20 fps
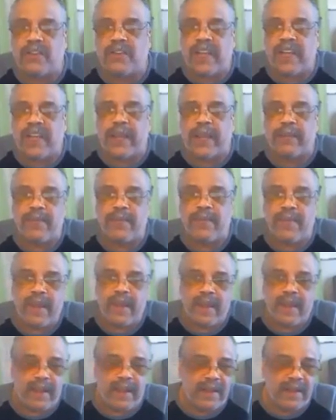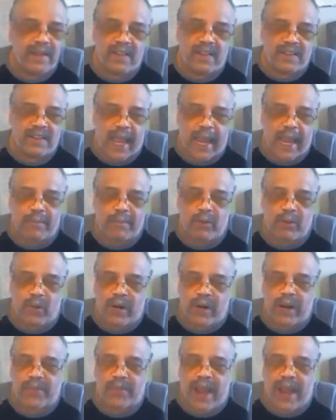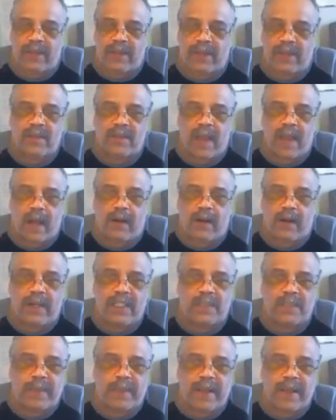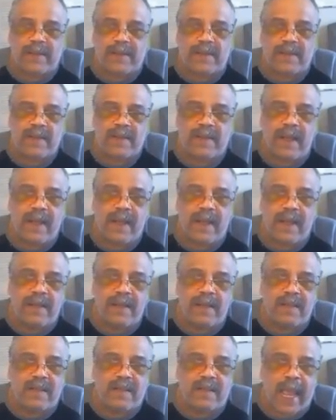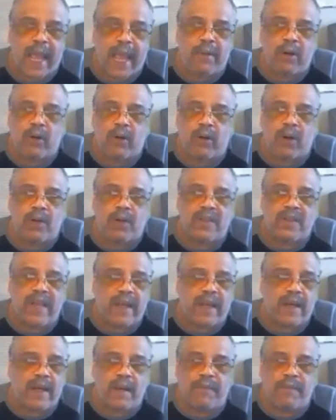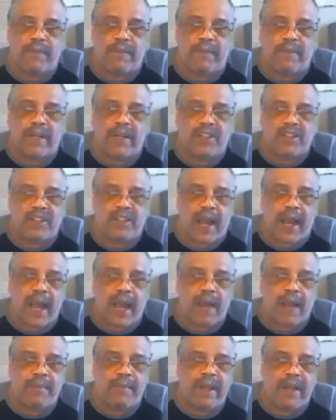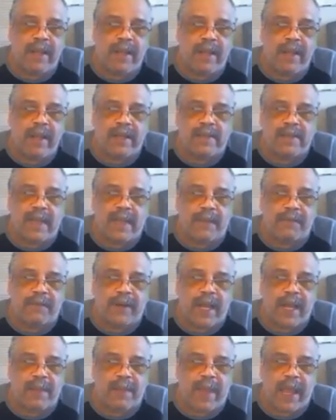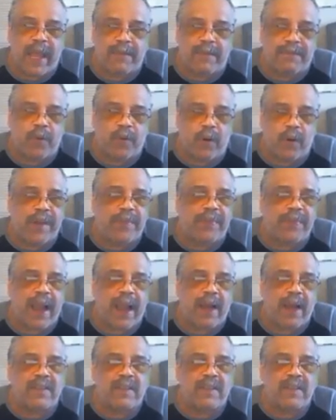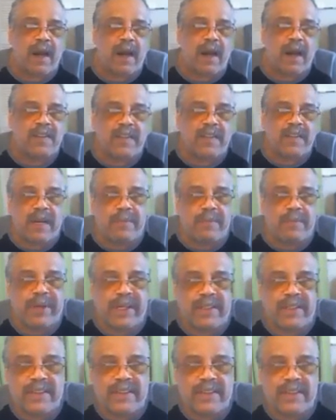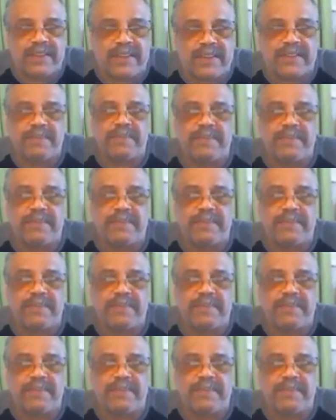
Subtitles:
C. Same $20,000 expenses, same gross income from their job, except for they made $40,000 in their business.